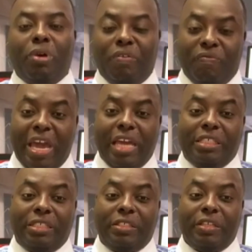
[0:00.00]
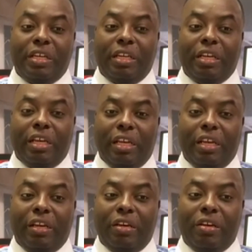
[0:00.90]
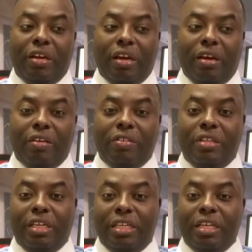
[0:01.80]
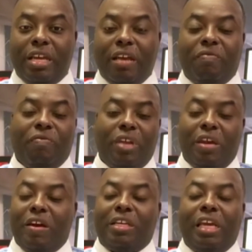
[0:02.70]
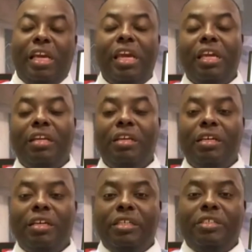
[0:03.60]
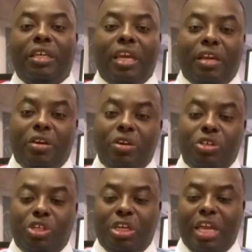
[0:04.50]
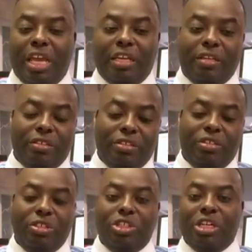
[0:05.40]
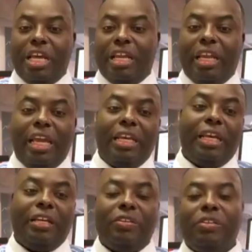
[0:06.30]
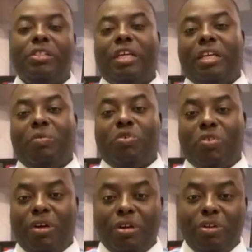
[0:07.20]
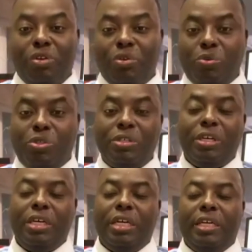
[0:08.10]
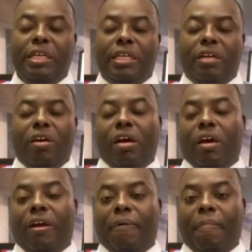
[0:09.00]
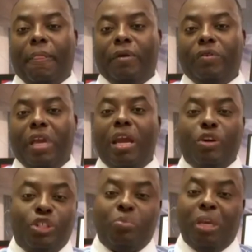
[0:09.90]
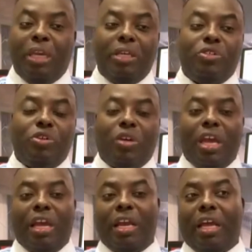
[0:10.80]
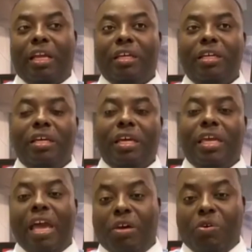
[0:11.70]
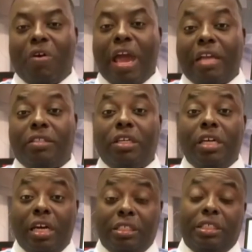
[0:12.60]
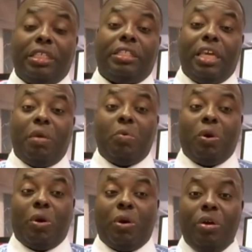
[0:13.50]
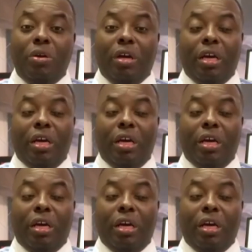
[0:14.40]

pretty fast, and they did not flare at the end to kind of cushion that landing. Looks like they were trying to use the airspeed to kind of counteract the gust that they were